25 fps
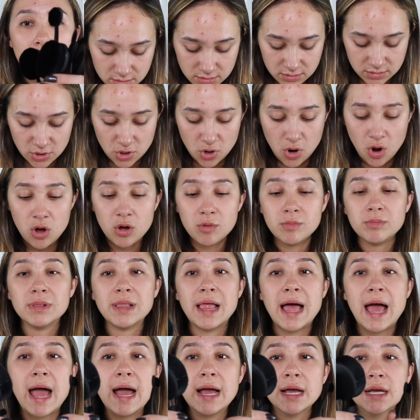They're all
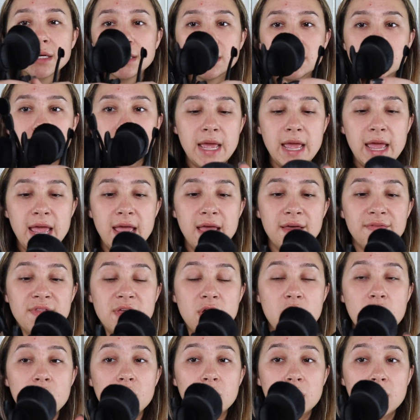black and they
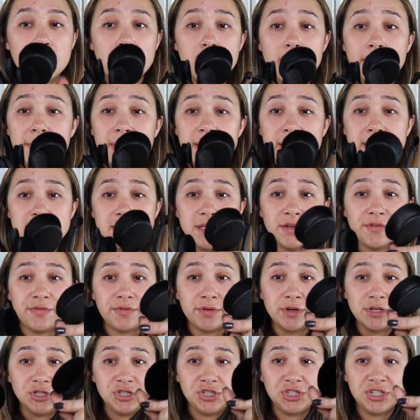all come in
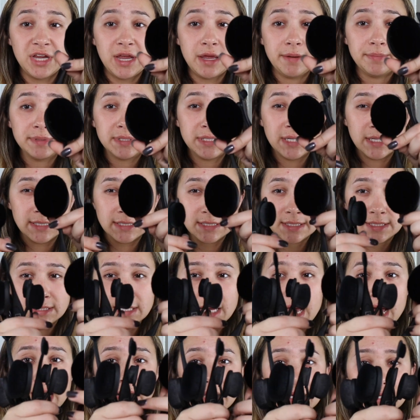different shapes and
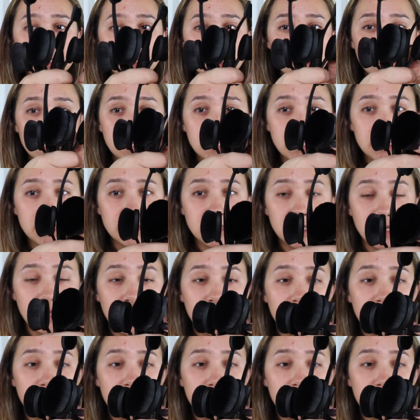sizes.